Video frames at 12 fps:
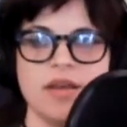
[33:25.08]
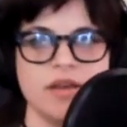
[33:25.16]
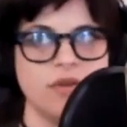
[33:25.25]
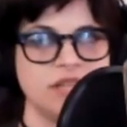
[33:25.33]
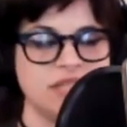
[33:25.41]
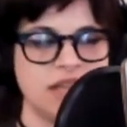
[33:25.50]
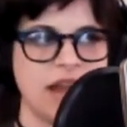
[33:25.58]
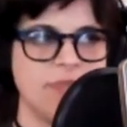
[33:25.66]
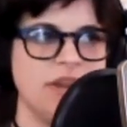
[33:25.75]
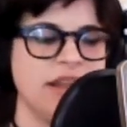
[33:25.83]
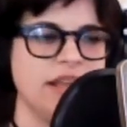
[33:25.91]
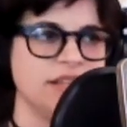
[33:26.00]

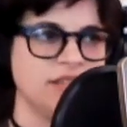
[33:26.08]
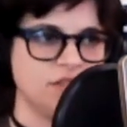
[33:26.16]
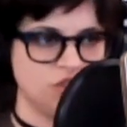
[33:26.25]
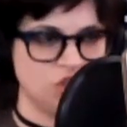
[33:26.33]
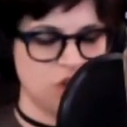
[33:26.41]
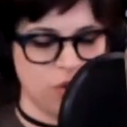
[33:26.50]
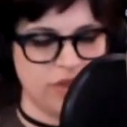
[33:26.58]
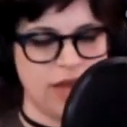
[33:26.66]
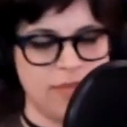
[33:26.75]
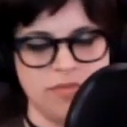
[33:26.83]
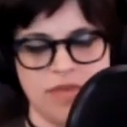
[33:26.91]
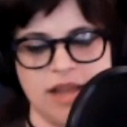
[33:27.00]
assignment is show
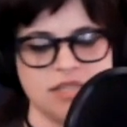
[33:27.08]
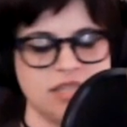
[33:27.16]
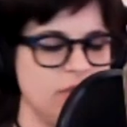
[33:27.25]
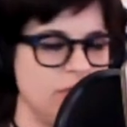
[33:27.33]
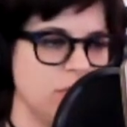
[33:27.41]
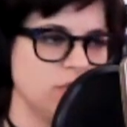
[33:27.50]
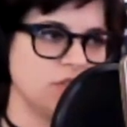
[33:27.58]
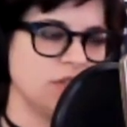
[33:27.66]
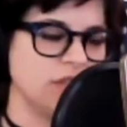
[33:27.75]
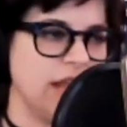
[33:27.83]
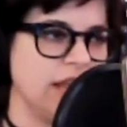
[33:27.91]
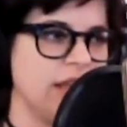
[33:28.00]
them like some of the
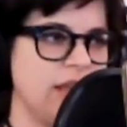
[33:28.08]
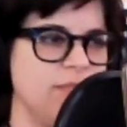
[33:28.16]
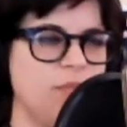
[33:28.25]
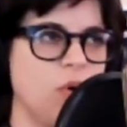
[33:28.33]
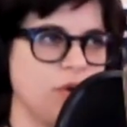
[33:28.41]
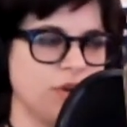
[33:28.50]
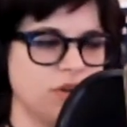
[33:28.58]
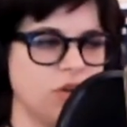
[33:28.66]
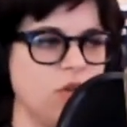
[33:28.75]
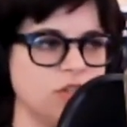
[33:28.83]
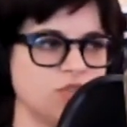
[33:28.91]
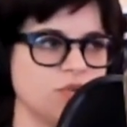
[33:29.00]
most like important
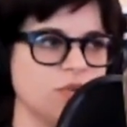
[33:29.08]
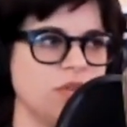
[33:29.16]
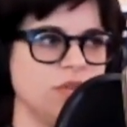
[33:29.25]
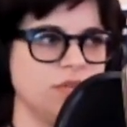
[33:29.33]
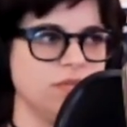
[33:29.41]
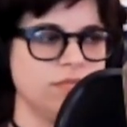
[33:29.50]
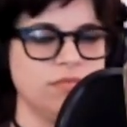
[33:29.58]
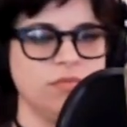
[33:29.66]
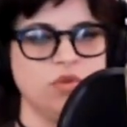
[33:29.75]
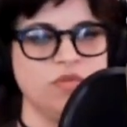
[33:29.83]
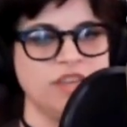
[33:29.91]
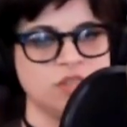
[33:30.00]
cultural
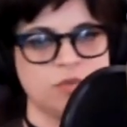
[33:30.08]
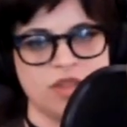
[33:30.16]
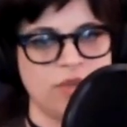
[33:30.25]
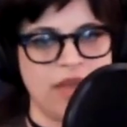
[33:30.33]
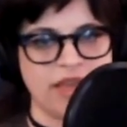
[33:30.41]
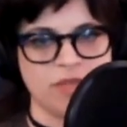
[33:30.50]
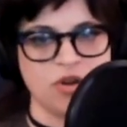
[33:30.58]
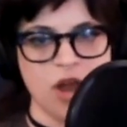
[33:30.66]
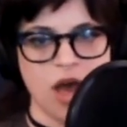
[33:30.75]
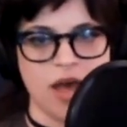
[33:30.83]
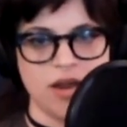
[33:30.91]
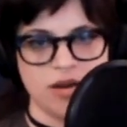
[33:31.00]
movies, whether you like them or
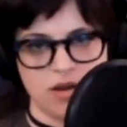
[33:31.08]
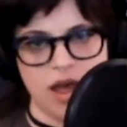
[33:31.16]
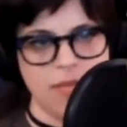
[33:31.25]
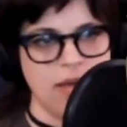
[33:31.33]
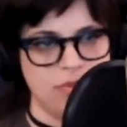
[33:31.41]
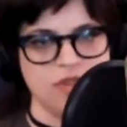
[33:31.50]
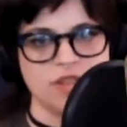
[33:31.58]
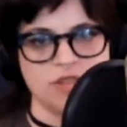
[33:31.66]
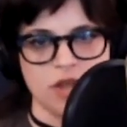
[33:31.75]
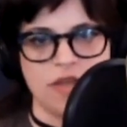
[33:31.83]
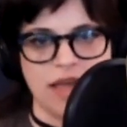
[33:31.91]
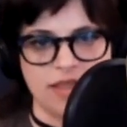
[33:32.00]
not, I might put
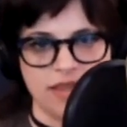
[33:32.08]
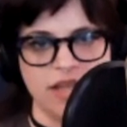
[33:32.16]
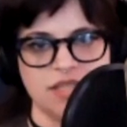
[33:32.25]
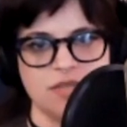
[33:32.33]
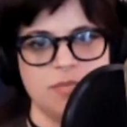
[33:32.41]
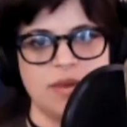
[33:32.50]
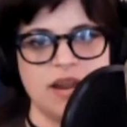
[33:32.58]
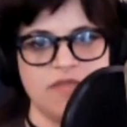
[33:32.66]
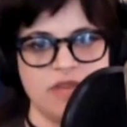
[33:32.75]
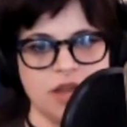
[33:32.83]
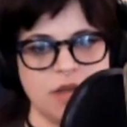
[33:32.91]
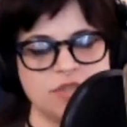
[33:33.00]
this on that list. But
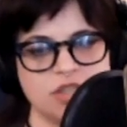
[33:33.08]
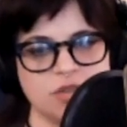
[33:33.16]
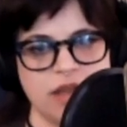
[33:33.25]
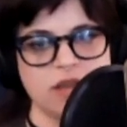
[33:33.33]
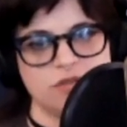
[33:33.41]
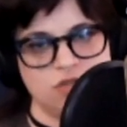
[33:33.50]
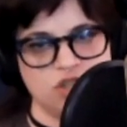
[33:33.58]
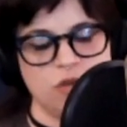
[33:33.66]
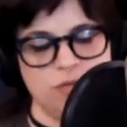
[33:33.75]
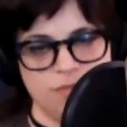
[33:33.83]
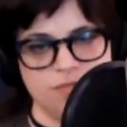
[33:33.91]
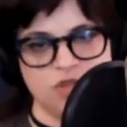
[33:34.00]
if it comes to like
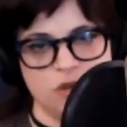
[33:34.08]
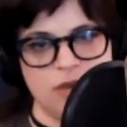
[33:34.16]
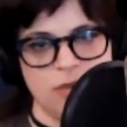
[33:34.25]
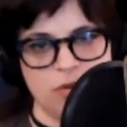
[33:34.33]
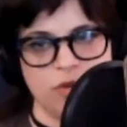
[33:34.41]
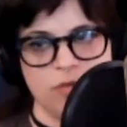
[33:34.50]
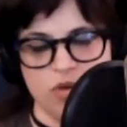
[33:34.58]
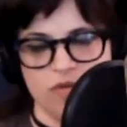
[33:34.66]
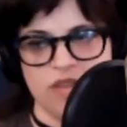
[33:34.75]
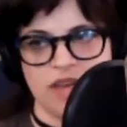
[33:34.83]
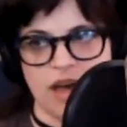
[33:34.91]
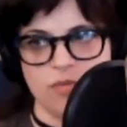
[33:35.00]
show show people a
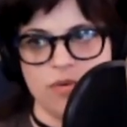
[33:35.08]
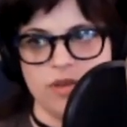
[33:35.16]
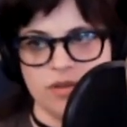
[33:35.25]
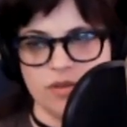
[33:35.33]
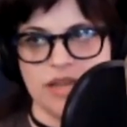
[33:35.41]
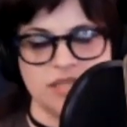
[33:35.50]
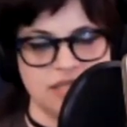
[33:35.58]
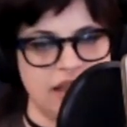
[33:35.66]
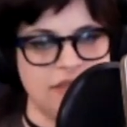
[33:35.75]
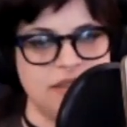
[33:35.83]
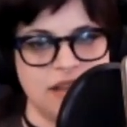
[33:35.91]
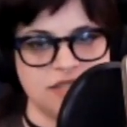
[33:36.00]
movie that can
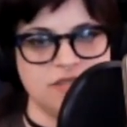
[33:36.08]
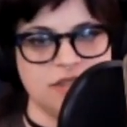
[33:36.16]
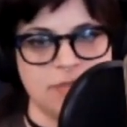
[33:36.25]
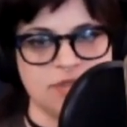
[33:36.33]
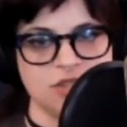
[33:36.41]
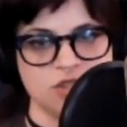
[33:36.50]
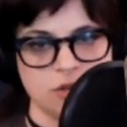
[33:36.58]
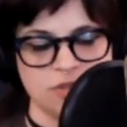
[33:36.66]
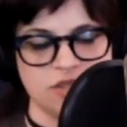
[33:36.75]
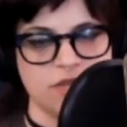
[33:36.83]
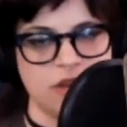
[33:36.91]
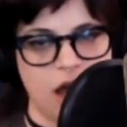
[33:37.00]
stand the test of times in
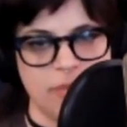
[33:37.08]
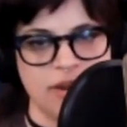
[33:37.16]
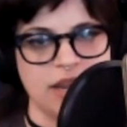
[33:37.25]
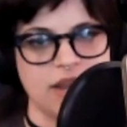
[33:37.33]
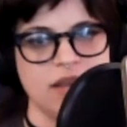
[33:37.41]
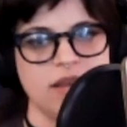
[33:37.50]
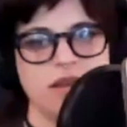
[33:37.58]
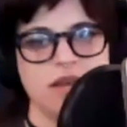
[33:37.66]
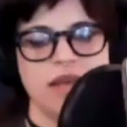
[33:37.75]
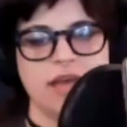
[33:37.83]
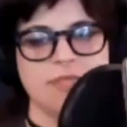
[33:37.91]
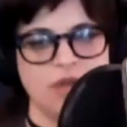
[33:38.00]
terms of comedy
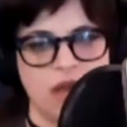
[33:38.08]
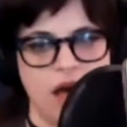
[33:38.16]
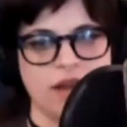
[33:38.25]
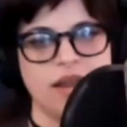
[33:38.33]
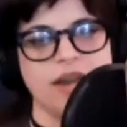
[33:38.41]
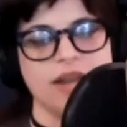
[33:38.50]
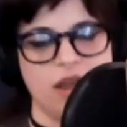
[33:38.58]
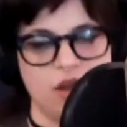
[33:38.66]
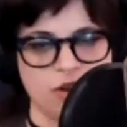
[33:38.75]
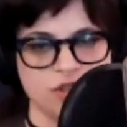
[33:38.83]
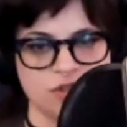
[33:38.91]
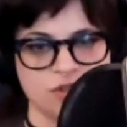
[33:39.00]
and plot and
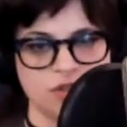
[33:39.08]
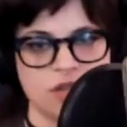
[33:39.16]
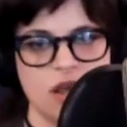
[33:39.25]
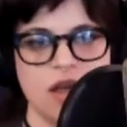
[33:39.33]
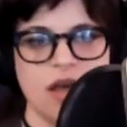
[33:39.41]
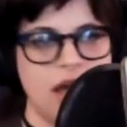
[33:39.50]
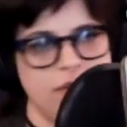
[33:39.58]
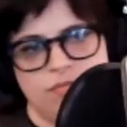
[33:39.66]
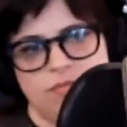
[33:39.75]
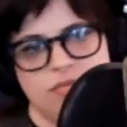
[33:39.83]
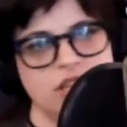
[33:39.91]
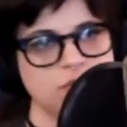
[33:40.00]
characters, uh,
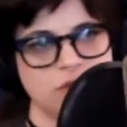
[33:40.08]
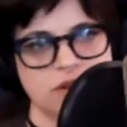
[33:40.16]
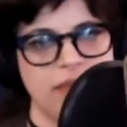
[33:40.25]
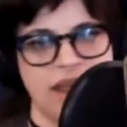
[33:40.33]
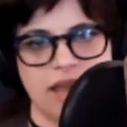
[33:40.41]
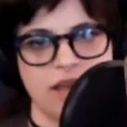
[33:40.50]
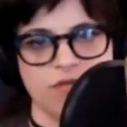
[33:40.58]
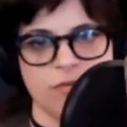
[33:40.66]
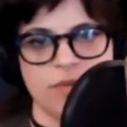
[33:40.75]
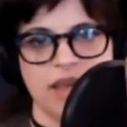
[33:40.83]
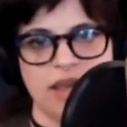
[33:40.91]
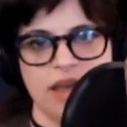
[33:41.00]
this wouldn't make it for
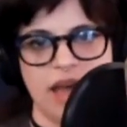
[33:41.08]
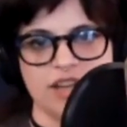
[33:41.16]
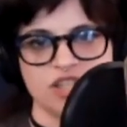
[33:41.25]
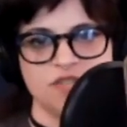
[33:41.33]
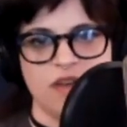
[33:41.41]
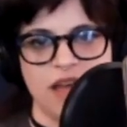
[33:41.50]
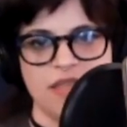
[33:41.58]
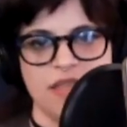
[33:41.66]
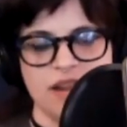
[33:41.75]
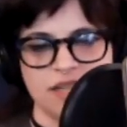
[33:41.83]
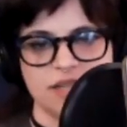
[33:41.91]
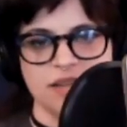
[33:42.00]
me. I just find
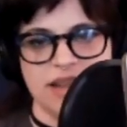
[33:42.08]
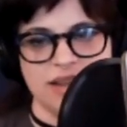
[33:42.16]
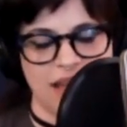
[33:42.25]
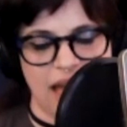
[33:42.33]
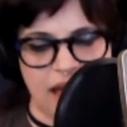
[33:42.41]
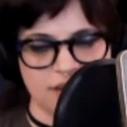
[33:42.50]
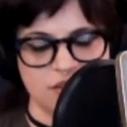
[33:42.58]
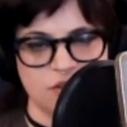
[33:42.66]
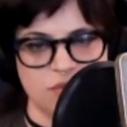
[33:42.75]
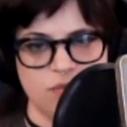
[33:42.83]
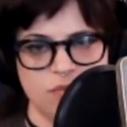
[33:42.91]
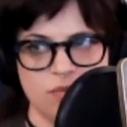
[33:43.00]
that it it lacks
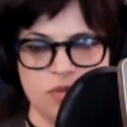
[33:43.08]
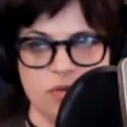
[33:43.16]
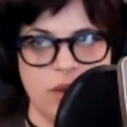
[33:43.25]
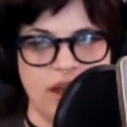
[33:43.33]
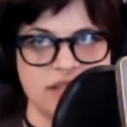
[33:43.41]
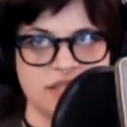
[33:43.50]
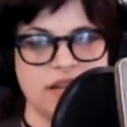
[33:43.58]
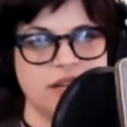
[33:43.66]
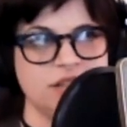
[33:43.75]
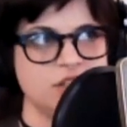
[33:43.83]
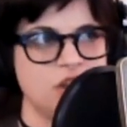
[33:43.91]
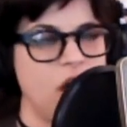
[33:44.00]
in the ways that
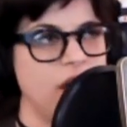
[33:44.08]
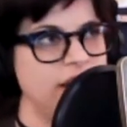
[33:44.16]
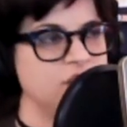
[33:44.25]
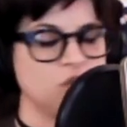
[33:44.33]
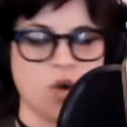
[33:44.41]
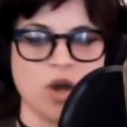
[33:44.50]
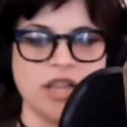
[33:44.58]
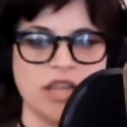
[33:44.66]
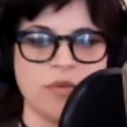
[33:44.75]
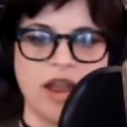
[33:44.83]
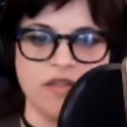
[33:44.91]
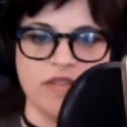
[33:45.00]
it's not
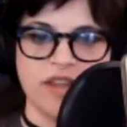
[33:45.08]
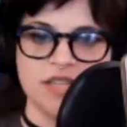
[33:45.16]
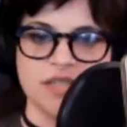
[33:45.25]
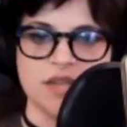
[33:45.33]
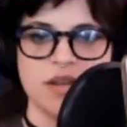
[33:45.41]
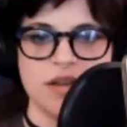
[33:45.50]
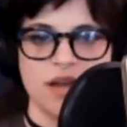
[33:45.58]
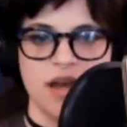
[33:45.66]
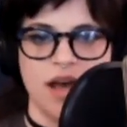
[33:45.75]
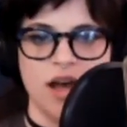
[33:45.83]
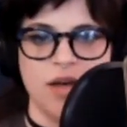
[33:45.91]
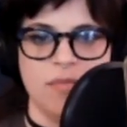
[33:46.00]
historically relevant,
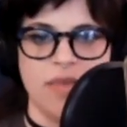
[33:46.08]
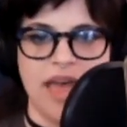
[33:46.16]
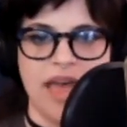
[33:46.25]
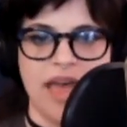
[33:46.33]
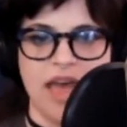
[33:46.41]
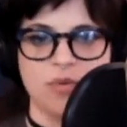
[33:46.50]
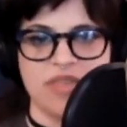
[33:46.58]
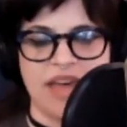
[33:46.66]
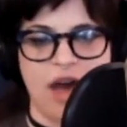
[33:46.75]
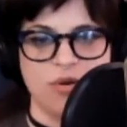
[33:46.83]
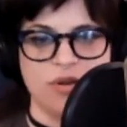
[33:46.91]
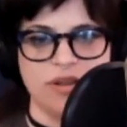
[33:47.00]
um, and
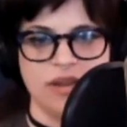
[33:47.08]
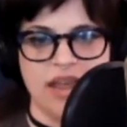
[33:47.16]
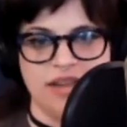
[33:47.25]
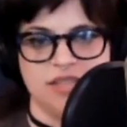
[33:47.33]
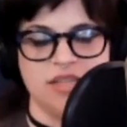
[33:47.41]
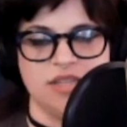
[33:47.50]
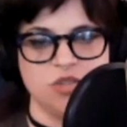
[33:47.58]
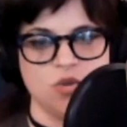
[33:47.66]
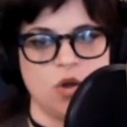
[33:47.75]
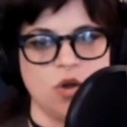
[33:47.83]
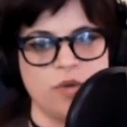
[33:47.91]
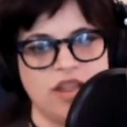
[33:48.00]
without its
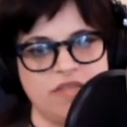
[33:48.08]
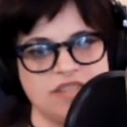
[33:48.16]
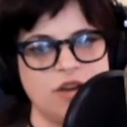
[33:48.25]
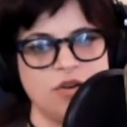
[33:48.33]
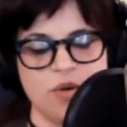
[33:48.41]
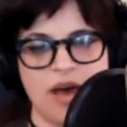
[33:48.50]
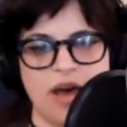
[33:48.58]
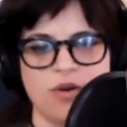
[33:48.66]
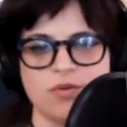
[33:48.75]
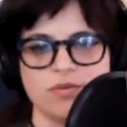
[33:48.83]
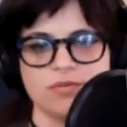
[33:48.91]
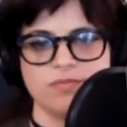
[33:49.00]
historical relevance, I don't know
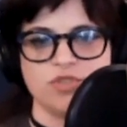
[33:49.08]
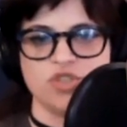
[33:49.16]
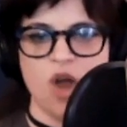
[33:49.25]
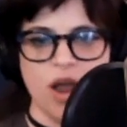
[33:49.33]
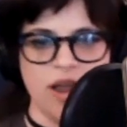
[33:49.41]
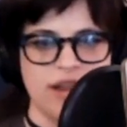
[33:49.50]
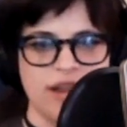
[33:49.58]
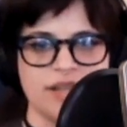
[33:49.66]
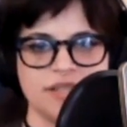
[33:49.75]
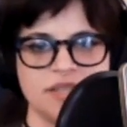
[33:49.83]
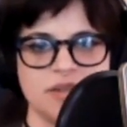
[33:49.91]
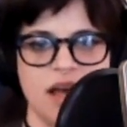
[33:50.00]
how strong it
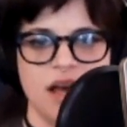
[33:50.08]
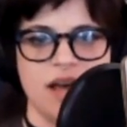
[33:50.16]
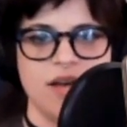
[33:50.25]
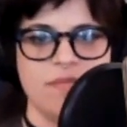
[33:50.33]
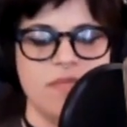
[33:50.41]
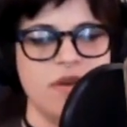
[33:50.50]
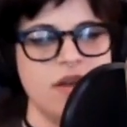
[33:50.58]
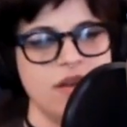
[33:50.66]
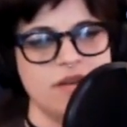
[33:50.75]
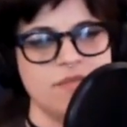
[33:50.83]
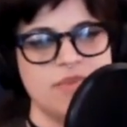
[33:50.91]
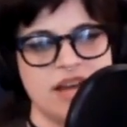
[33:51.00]
is. Um,
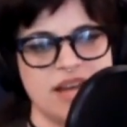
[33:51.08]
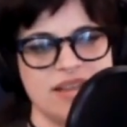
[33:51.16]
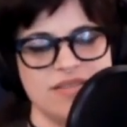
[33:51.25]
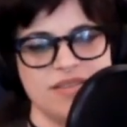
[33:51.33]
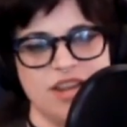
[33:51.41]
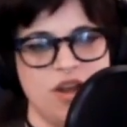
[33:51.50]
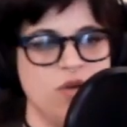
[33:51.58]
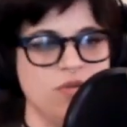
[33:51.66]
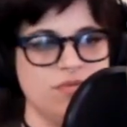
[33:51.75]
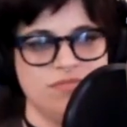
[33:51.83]
but, you know,